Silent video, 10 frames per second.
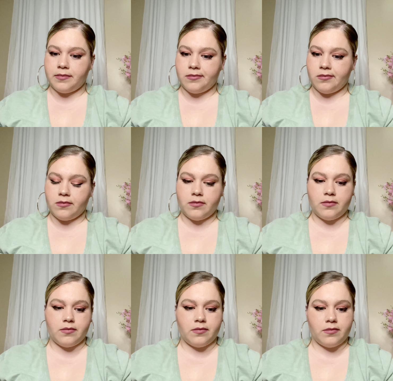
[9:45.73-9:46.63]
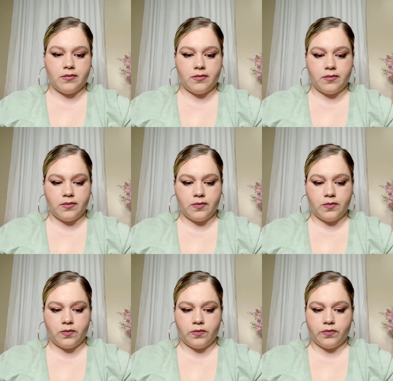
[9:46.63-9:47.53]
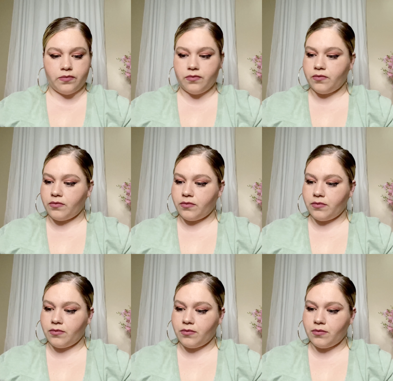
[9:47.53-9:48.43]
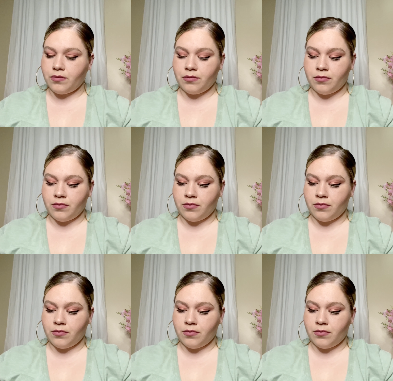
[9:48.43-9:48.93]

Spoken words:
(no one is talking)